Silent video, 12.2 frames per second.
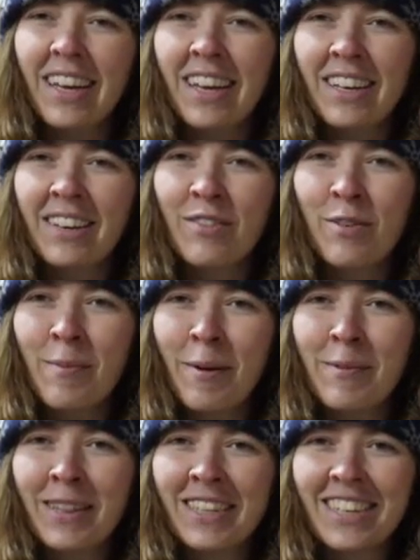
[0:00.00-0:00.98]
And
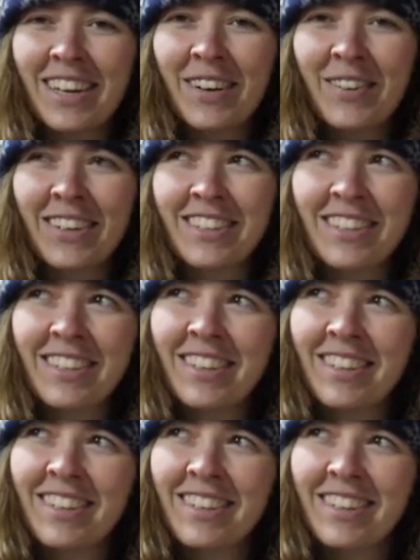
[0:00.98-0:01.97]
remind me the second question.
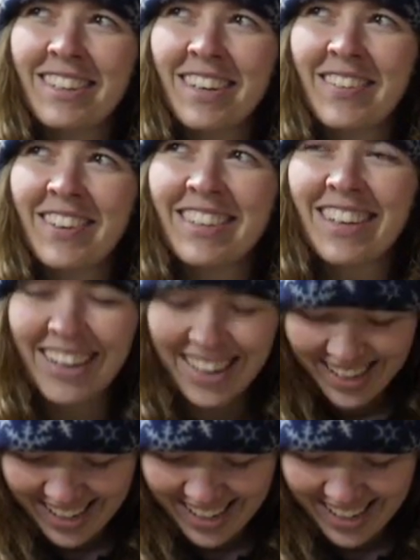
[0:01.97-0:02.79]
It'll take me a second.